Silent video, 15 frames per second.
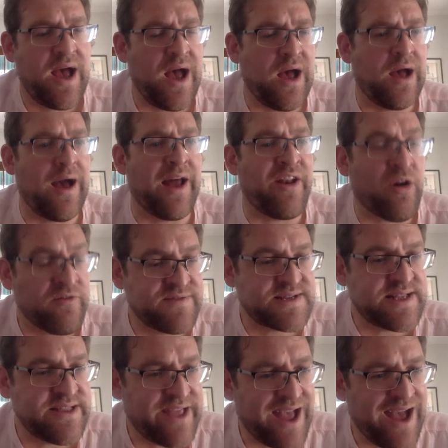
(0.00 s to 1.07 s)
and
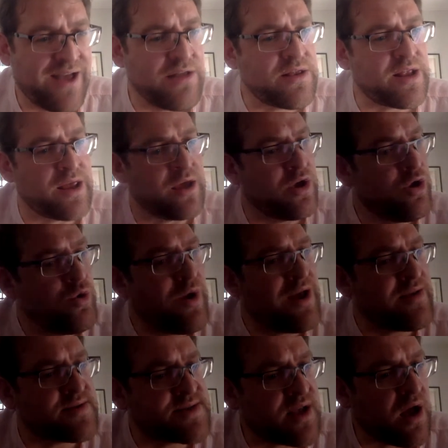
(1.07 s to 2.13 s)
obviously the elderly, who
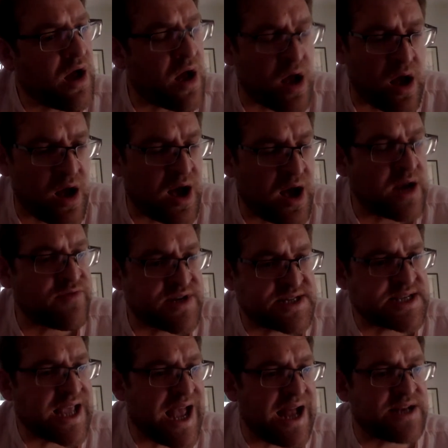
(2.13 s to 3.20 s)
else are high
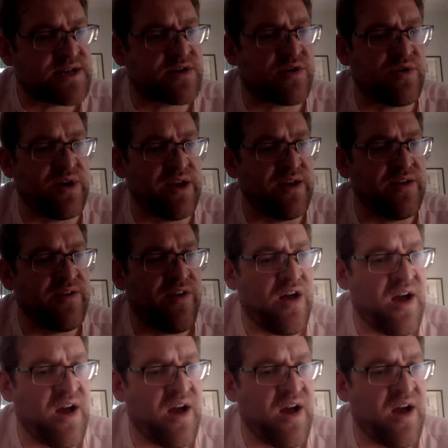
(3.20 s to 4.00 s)
risk category